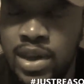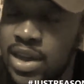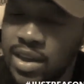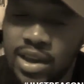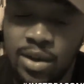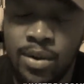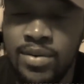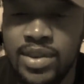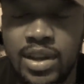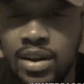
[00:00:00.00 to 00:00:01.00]
and you can go and
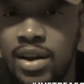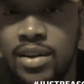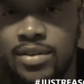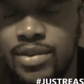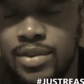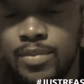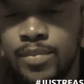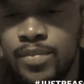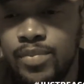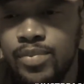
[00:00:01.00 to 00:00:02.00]
sell guns.
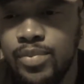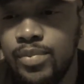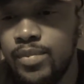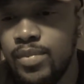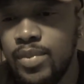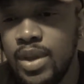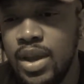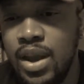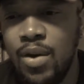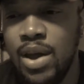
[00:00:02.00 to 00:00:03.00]

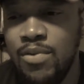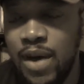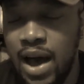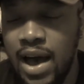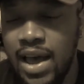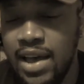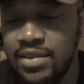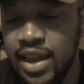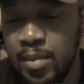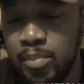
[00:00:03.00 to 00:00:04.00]
Now, if I, as
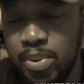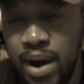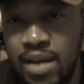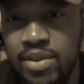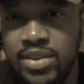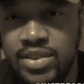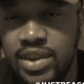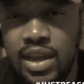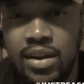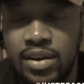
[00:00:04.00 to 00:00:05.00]
a private
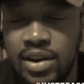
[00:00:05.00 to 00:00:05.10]
seller,